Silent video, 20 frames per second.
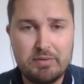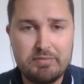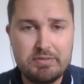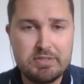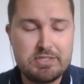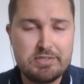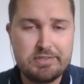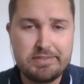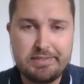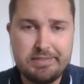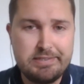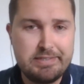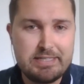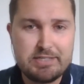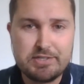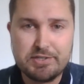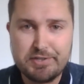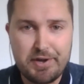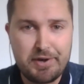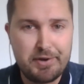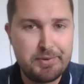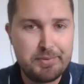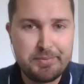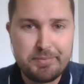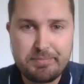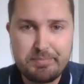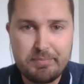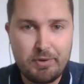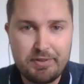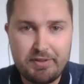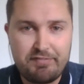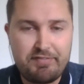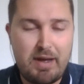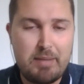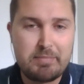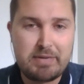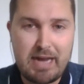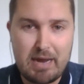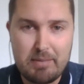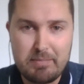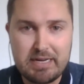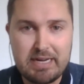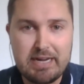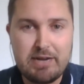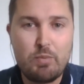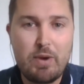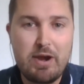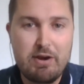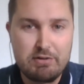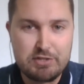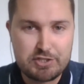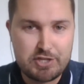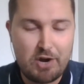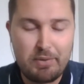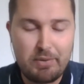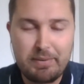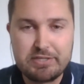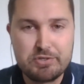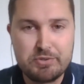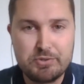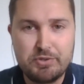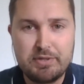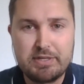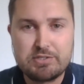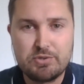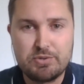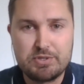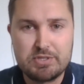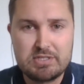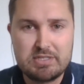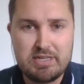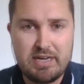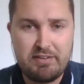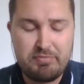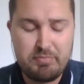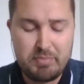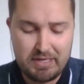Obviously, you need to know the fund coming in, where it's going to, and all that sort of stuff.